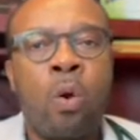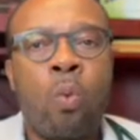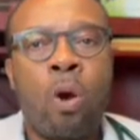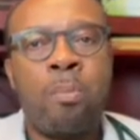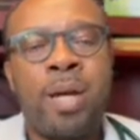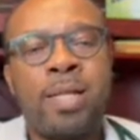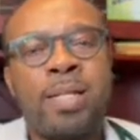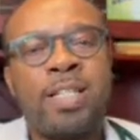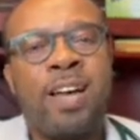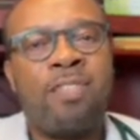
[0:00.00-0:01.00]
what
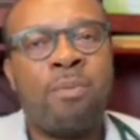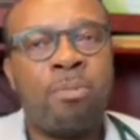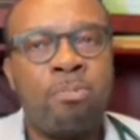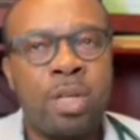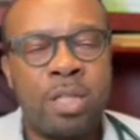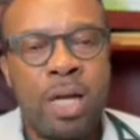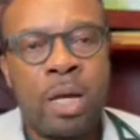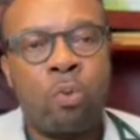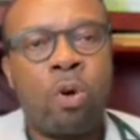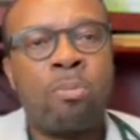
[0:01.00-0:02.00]
medicines have been missed
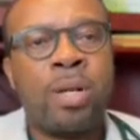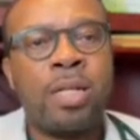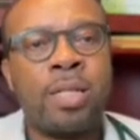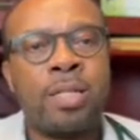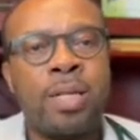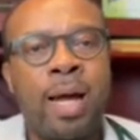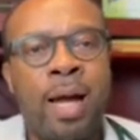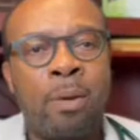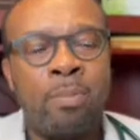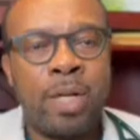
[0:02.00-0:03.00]
and what medicines
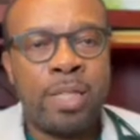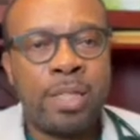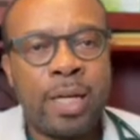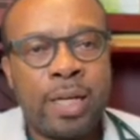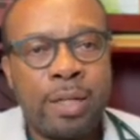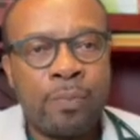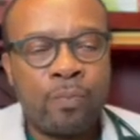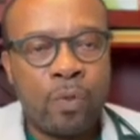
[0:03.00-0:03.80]
are being taken.